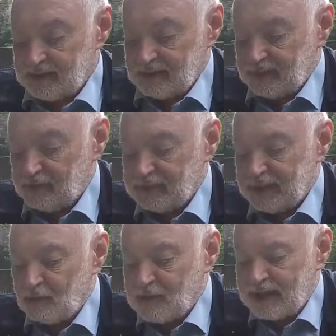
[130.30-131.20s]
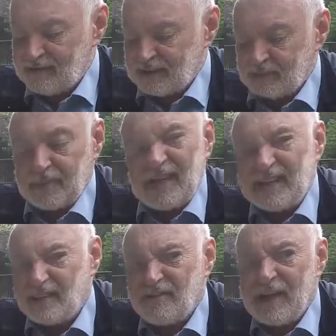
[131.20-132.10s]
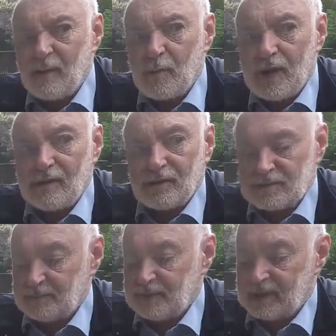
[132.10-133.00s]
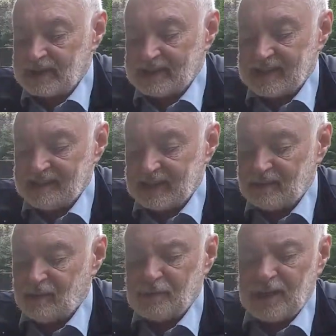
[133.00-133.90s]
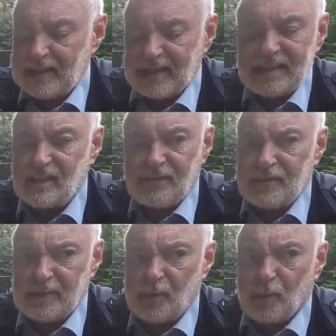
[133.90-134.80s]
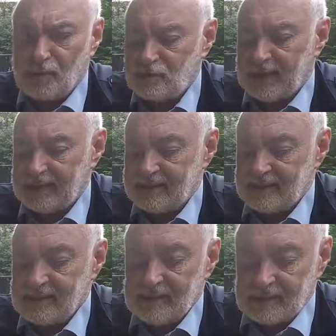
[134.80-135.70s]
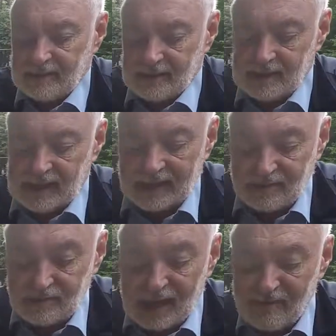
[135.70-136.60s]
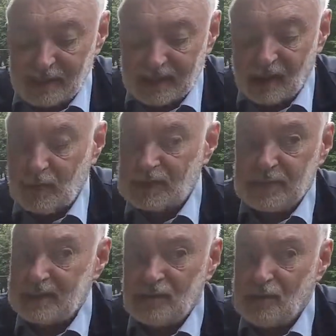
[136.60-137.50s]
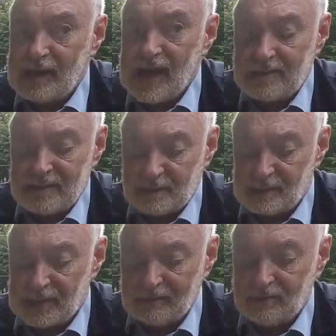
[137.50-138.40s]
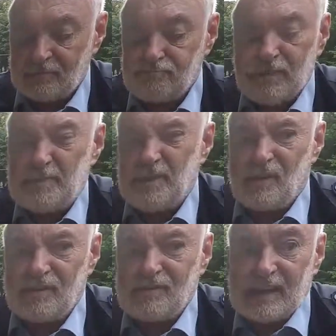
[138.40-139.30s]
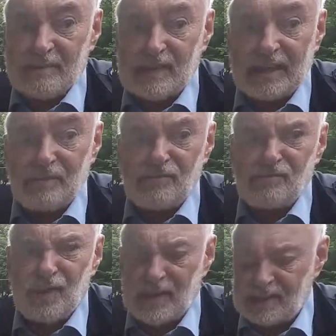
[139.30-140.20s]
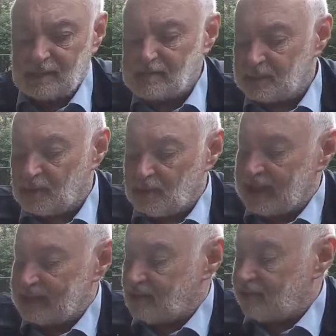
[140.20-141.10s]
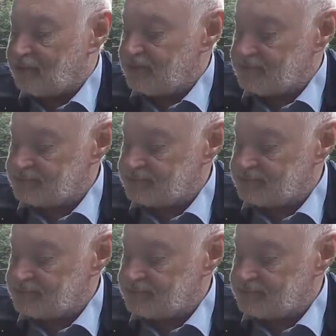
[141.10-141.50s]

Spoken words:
they're okay for something like a flower or something like that. They're not really any good for a portrait. I do have bigger ones, but I don't carry them around with me all the time because I don't really use them all that often.